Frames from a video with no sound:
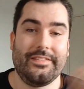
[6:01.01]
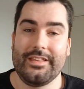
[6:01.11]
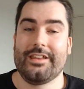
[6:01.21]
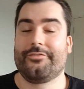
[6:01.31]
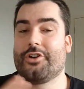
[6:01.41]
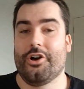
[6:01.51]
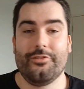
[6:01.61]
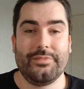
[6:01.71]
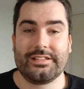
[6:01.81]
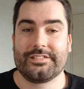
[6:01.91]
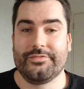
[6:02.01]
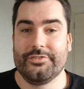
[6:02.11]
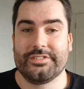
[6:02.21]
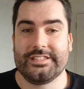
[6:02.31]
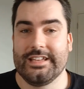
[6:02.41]
and then I've got openings of
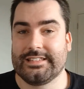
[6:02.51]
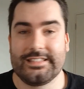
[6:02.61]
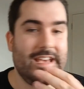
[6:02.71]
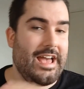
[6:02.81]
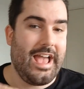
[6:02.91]
new sets